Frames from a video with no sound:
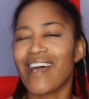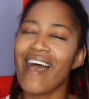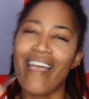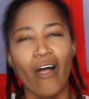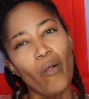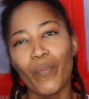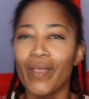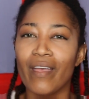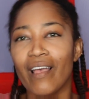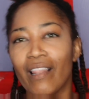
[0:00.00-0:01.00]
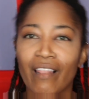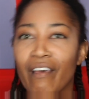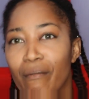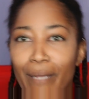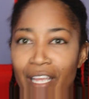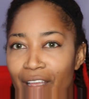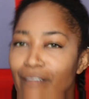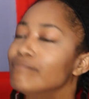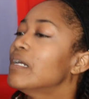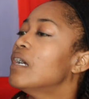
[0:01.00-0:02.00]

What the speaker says: I help it a little bit.